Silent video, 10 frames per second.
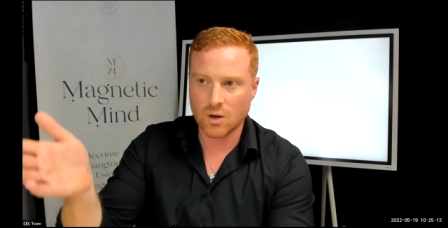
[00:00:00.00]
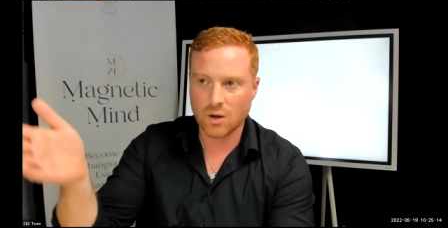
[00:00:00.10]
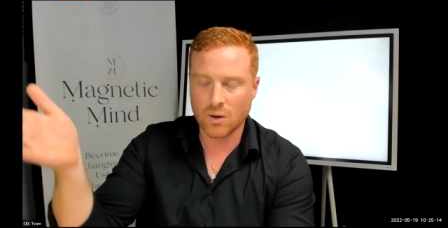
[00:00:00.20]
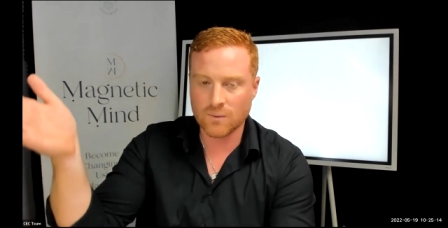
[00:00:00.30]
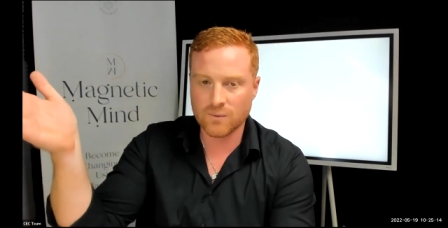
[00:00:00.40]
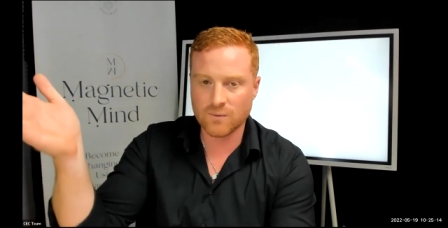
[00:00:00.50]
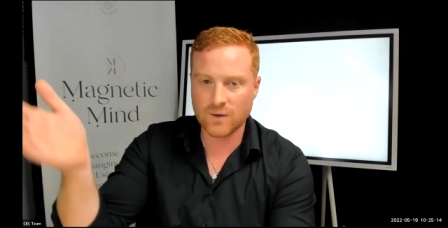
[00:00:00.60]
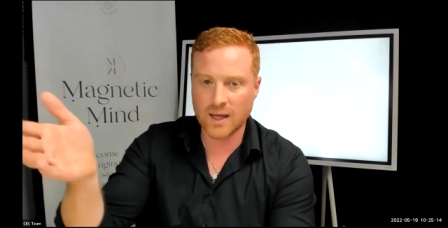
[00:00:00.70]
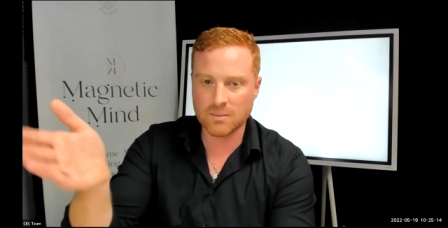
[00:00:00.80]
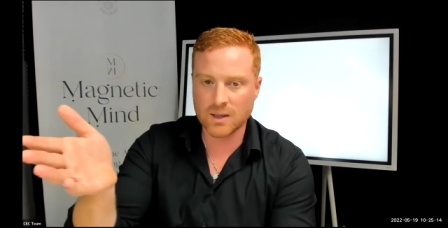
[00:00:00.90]
of
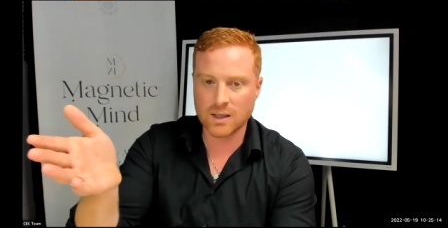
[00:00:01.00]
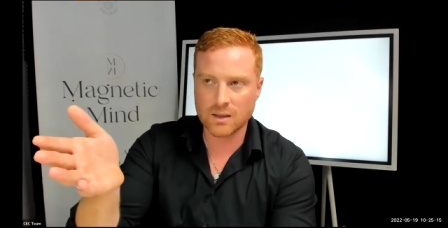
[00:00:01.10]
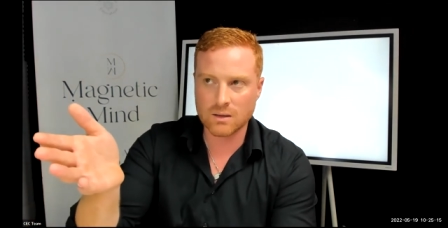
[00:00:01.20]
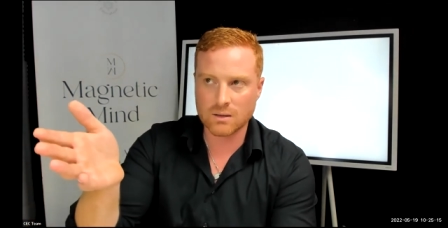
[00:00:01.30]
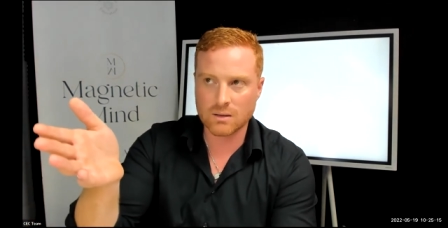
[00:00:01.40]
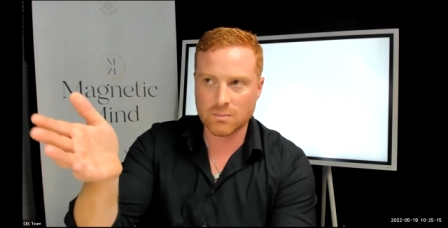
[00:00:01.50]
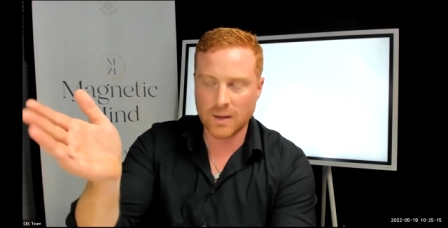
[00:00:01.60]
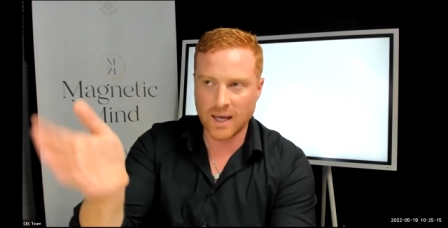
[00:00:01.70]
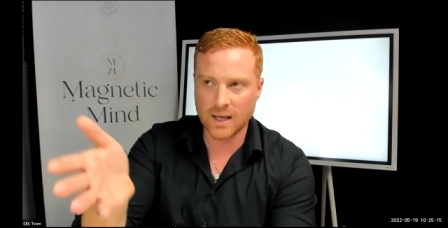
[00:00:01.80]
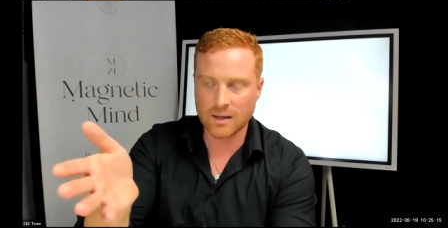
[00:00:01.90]
family
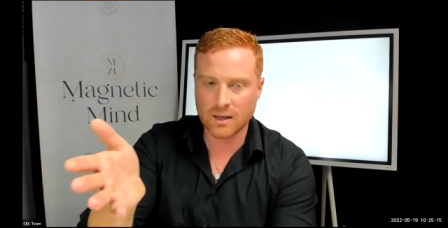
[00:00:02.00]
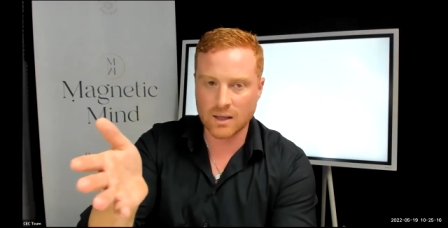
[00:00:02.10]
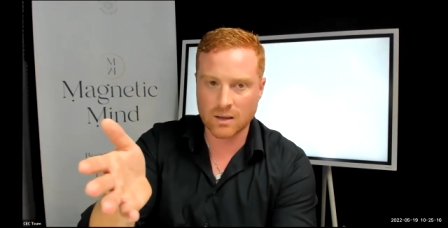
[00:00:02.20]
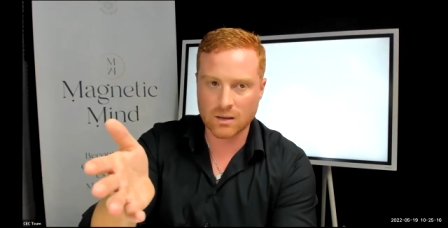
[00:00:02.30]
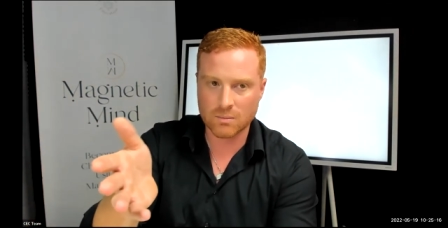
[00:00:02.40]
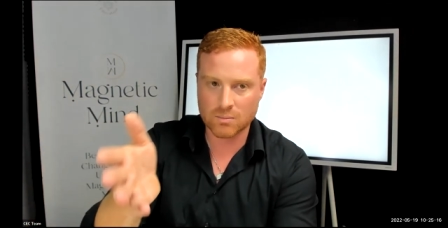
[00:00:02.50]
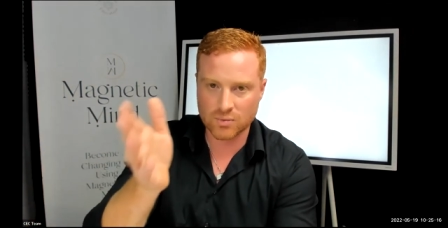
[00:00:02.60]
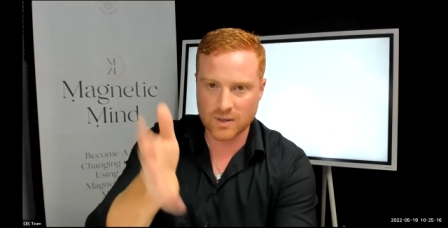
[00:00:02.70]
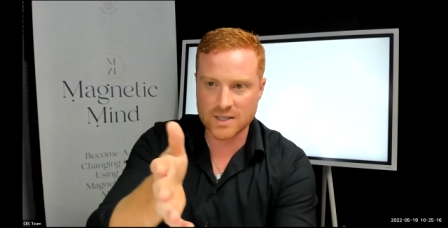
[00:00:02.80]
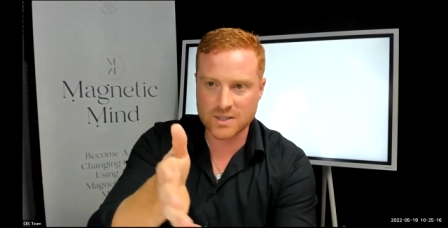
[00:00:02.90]
patterning
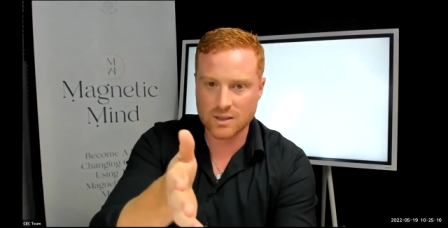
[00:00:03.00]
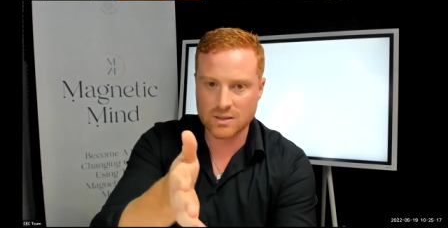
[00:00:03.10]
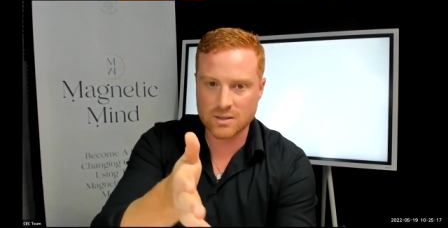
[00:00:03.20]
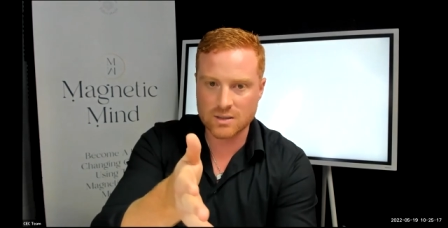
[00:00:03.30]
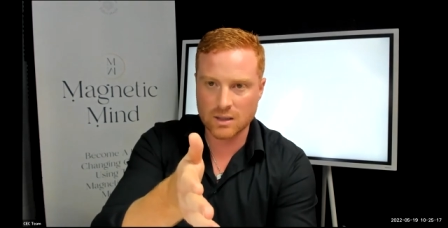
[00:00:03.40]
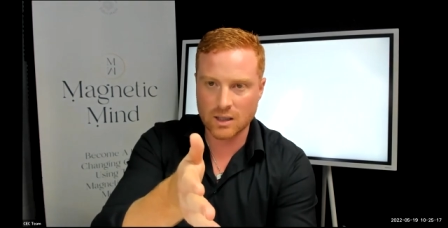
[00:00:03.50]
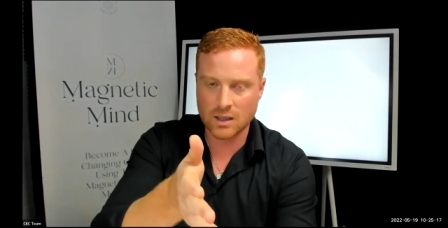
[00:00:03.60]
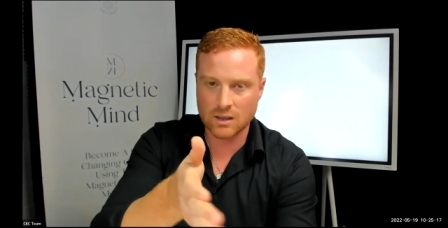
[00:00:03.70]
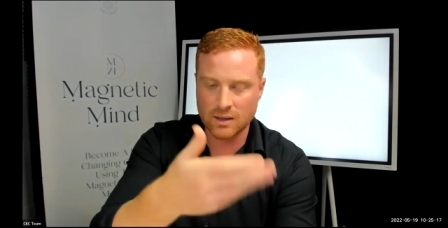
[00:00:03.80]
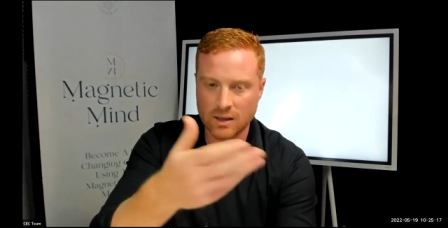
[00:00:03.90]
present
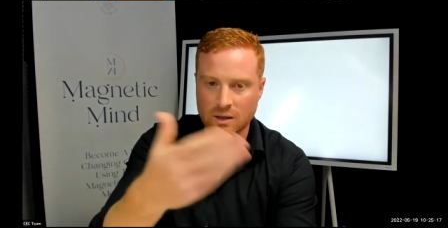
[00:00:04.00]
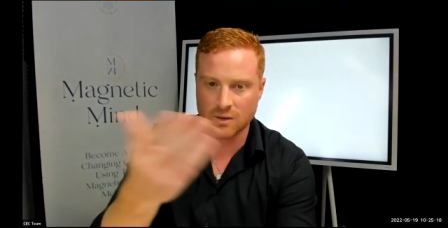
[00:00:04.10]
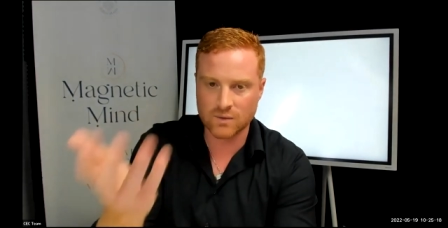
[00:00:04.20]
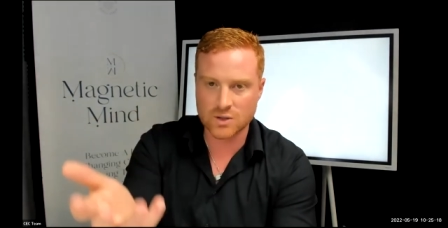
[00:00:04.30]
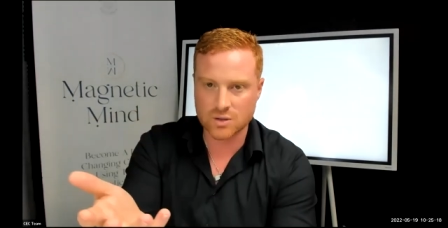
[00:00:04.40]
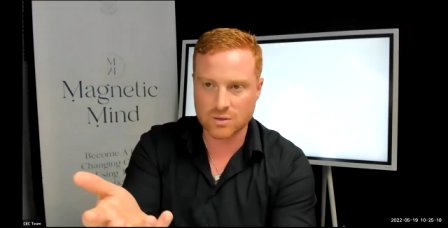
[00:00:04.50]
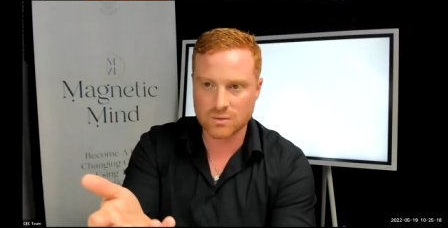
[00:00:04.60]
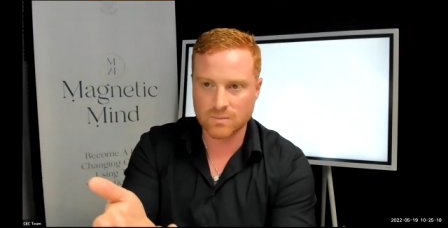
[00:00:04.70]
in the individual.